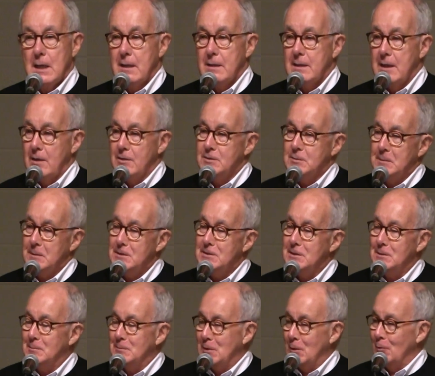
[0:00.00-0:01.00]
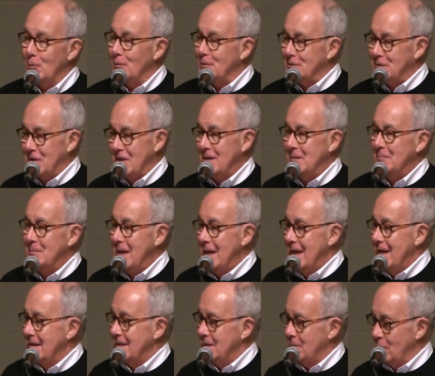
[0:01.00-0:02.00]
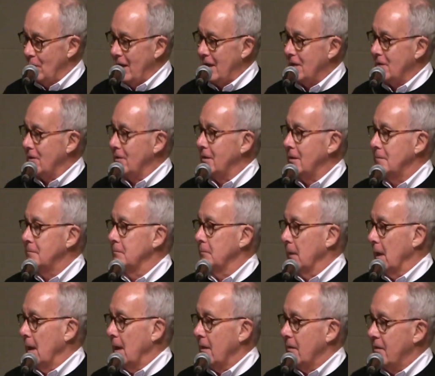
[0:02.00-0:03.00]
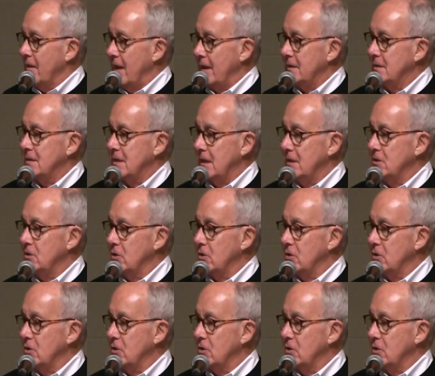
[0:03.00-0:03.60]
the Archbishop told Jim DeBreiker that St.